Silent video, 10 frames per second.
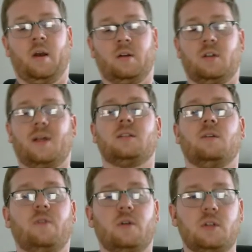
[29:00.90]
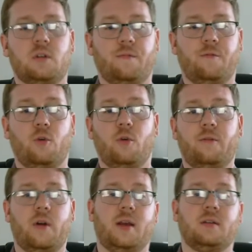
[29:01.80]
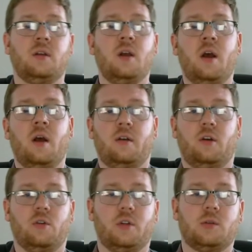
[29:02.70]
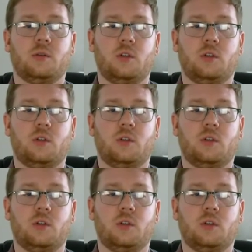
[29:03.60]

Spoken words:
So that's the first full phrase. You're only supposed to